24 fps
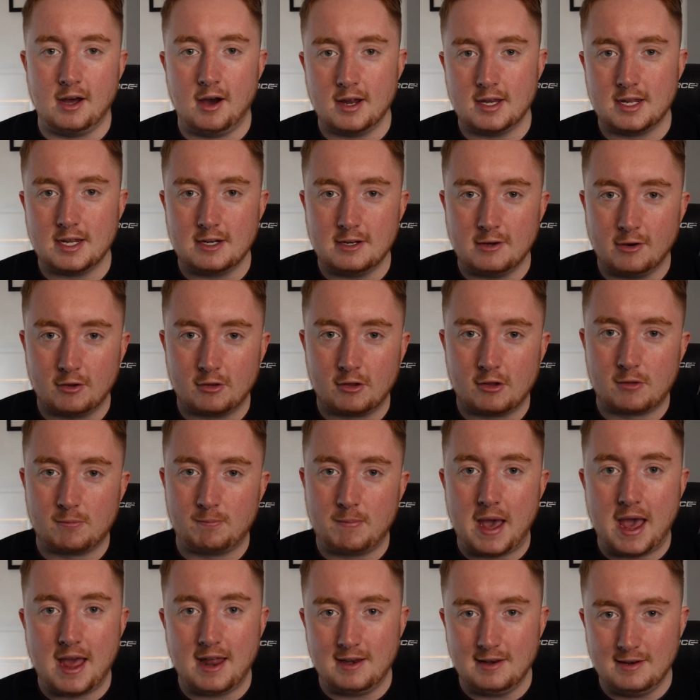I did not
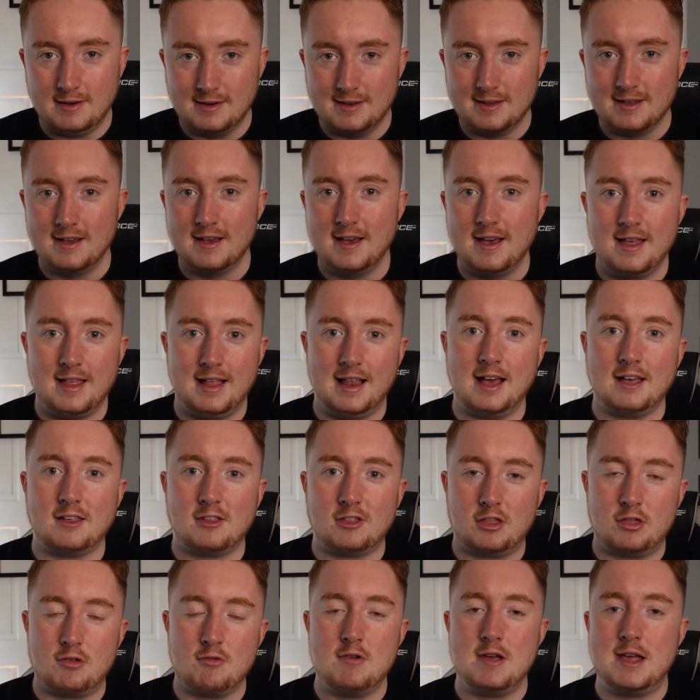spend the
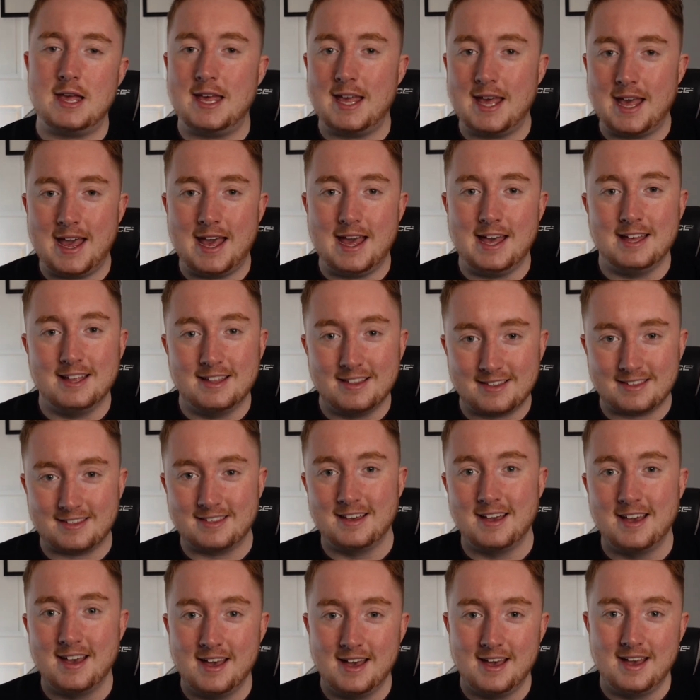last 3 years
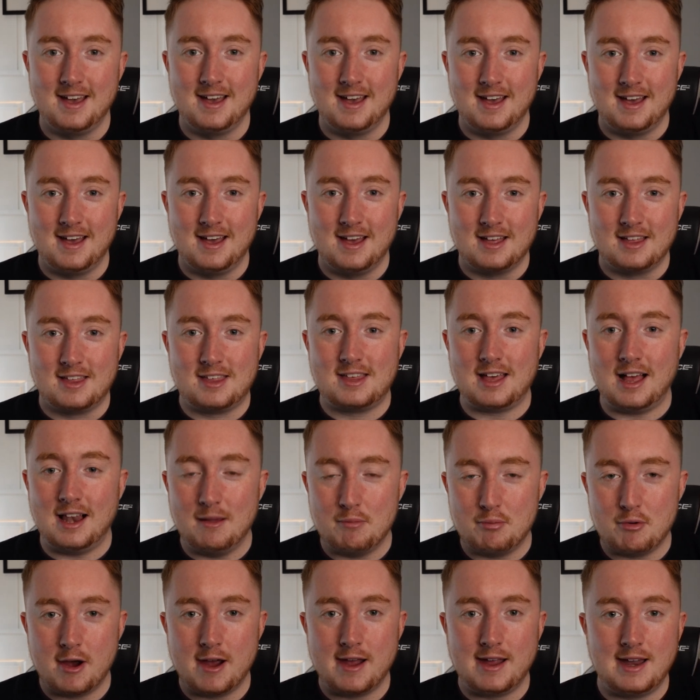
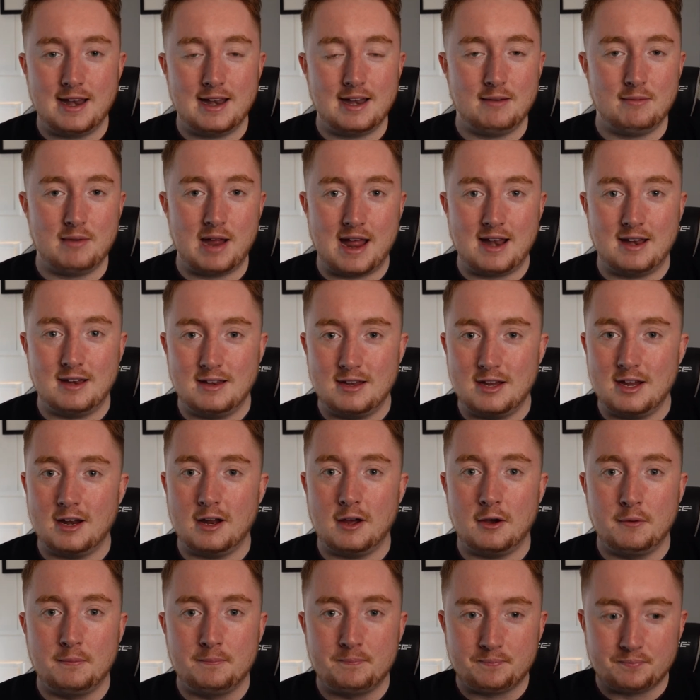celebrating
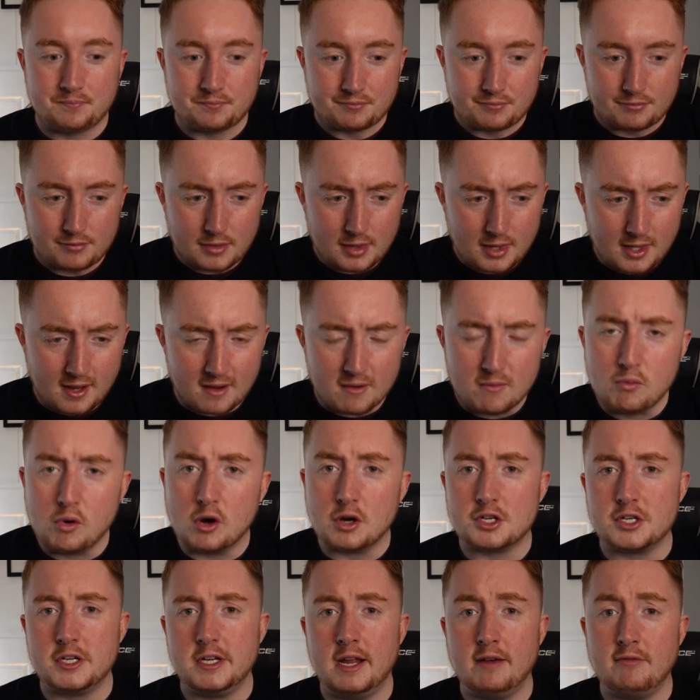and
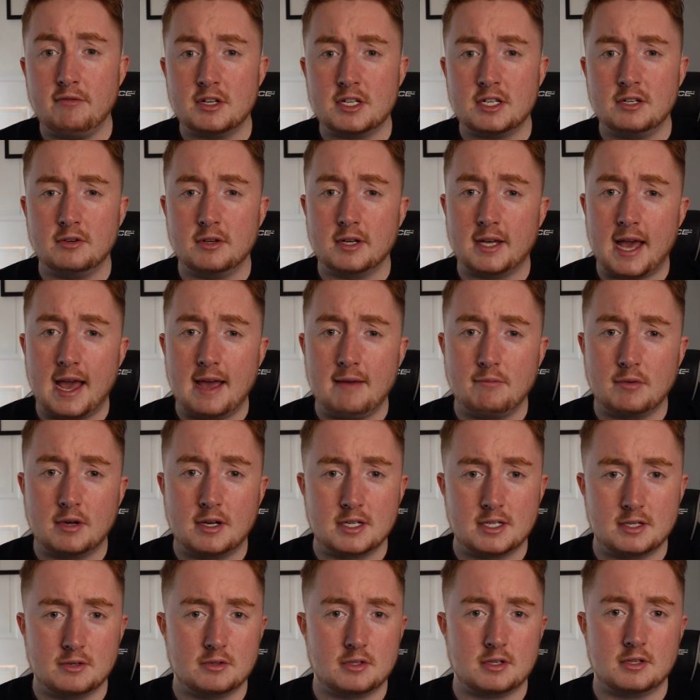watching every single game
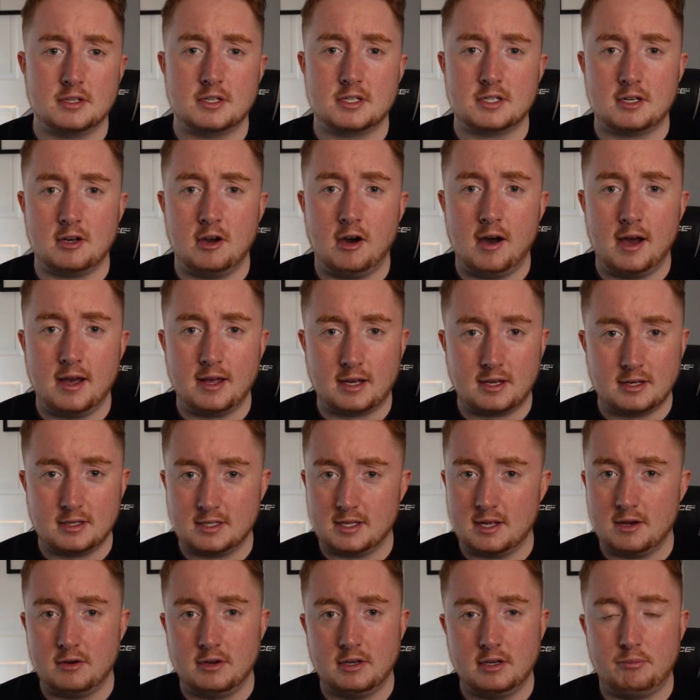because it was on Sky, because
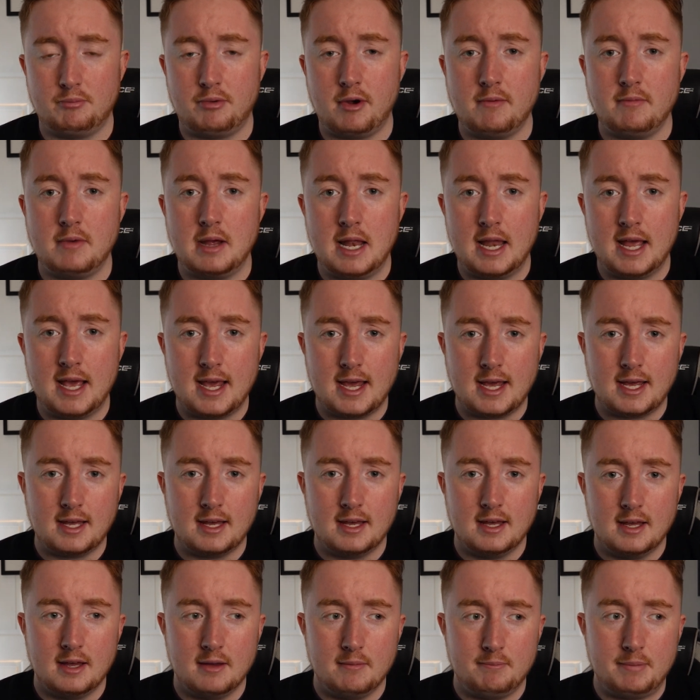they were in the Premier League,
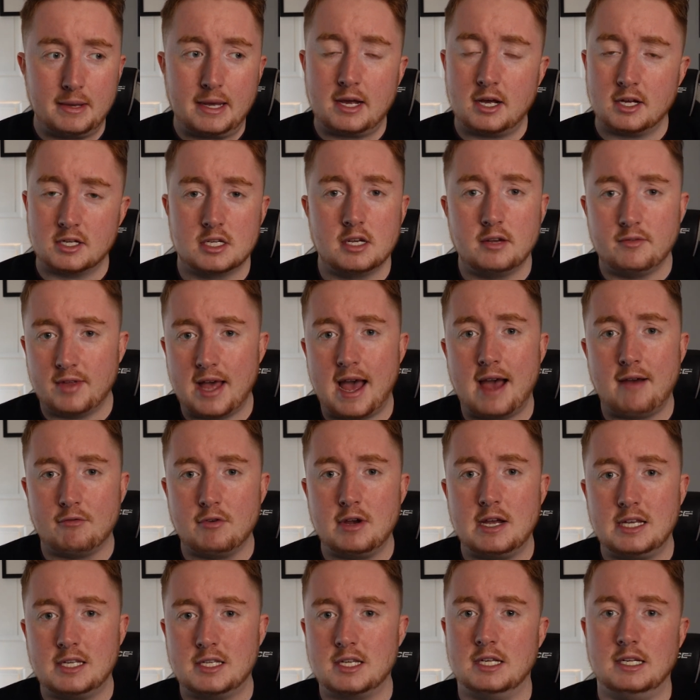because of that
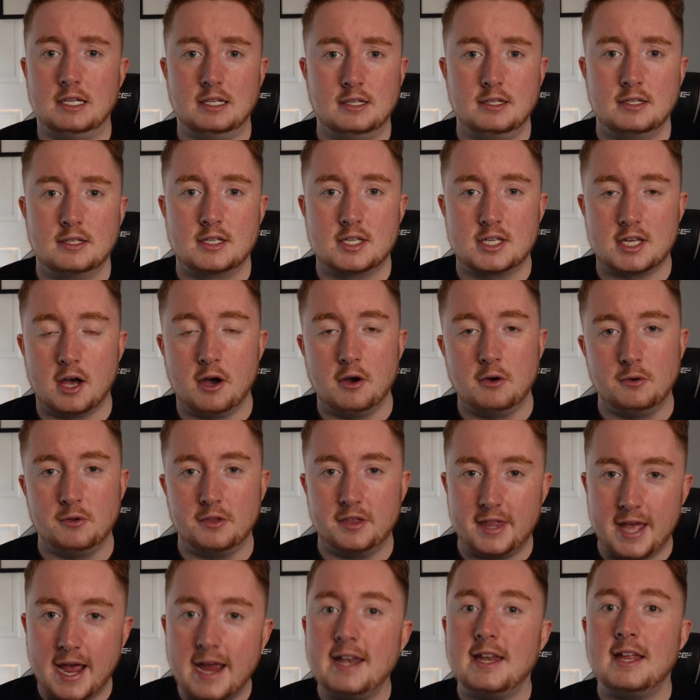reason. So
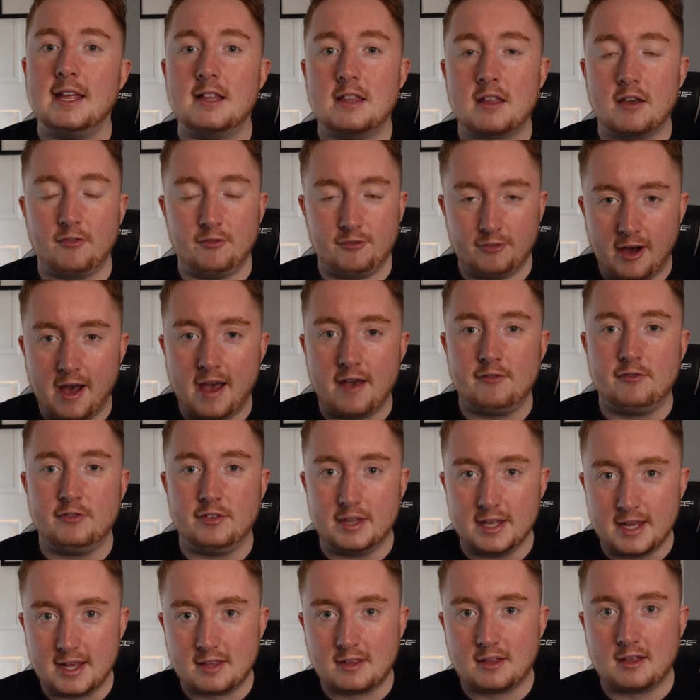they need to fight for
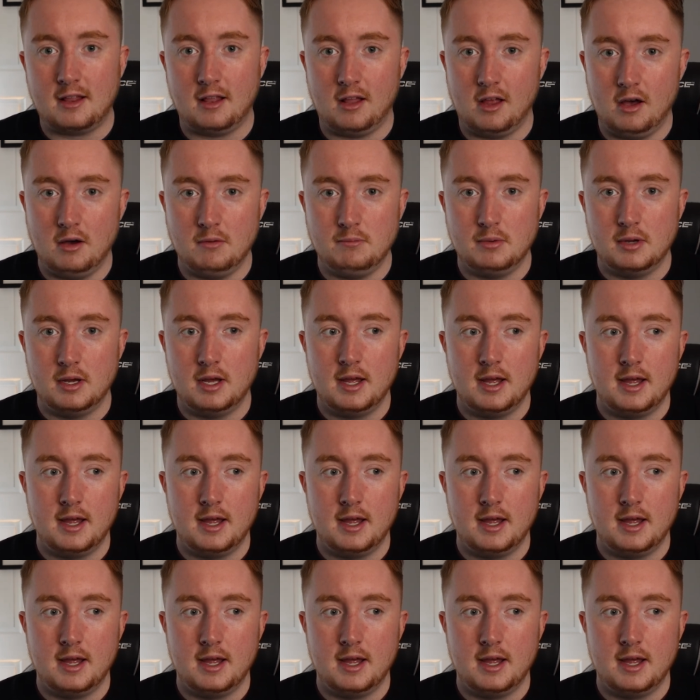this club,